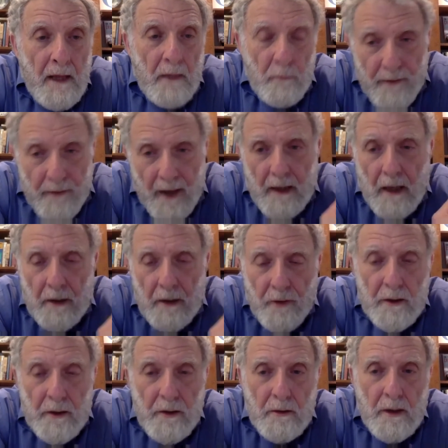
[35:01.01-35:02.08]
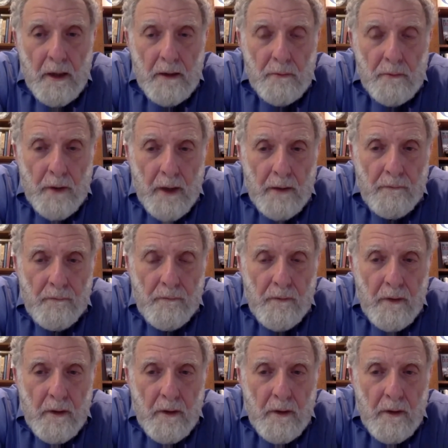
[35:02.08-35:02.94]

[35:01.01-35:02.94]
and we've had contract you know we had